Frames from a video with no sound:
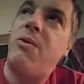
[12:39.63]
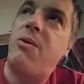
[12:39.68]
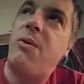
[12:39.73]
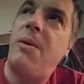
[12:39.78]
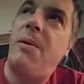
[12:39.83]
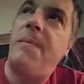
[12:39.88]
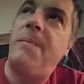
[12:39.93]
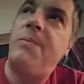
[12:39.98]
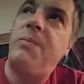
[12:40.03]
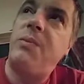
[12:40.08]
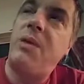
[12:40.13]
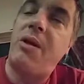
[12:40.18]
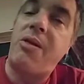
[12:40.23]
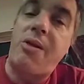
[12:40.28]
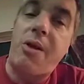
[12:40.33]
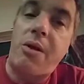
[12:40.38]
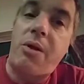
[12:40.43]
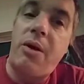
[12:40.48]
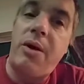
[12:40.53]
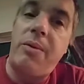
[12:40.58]
So
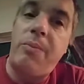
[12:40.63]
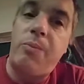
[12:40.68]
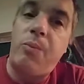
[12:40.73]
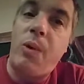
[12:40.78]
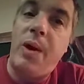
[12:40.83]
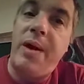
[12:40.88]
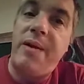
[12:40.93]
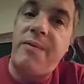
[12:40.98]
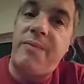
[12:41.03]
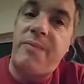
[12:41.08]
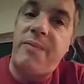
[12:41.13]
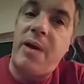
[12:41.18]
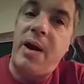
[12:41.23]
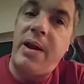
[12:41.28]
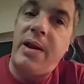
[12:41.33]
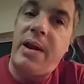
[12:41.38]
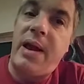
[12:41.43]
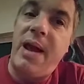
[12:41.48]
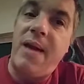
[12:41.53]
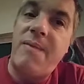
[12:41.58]
that's a good way to
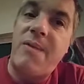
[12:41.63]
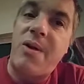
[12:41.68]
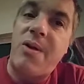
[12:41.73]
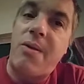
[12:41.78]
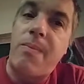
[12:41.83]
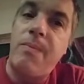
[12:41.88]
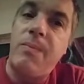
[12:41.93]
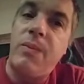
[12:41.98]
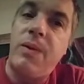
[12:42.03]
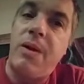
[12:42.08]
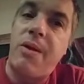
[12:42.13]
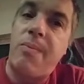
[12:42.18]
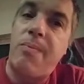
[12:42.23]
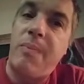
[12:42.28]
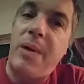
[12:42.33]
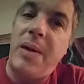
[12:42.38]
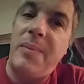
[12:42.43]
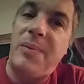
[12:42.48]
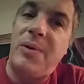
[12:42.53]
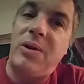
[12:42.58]
find canvas, is
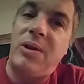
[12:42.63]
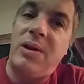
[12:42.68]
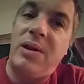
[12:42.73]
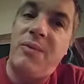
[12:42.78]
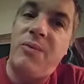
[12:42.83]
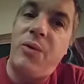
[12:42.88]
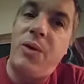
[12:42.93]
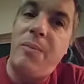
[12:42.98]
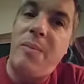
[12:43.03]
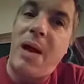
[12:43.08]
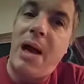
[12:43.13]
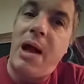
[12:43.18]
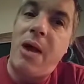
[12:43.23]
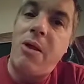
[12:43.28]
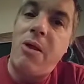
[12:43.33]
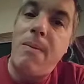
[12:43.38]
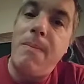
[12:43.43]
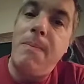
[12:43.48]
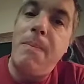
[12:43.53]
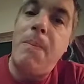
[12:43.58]
paper delivery
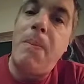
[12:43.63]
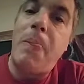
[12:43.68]
bags.